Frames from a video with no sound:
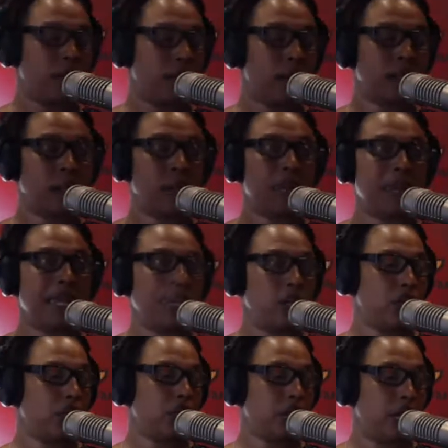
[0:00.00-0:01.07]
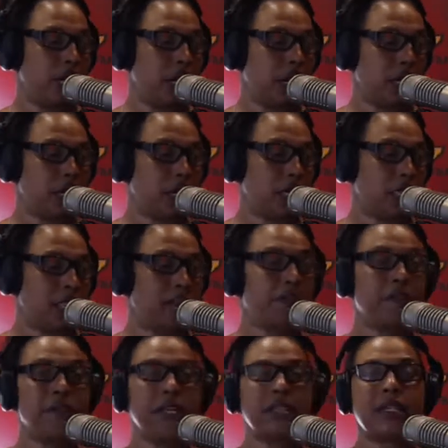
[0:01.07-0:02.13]
some major
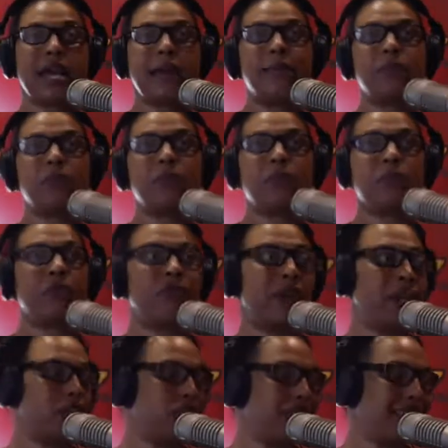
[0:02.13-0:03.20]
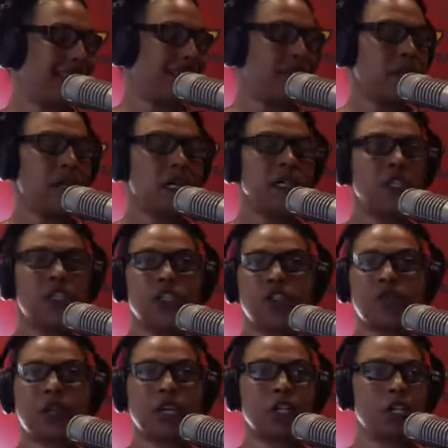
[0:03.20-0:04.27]
different types of professions, even
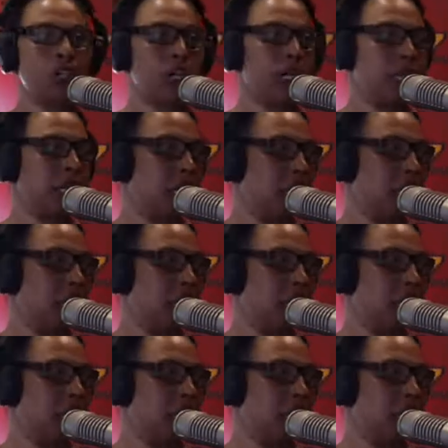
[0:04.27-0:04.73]
construction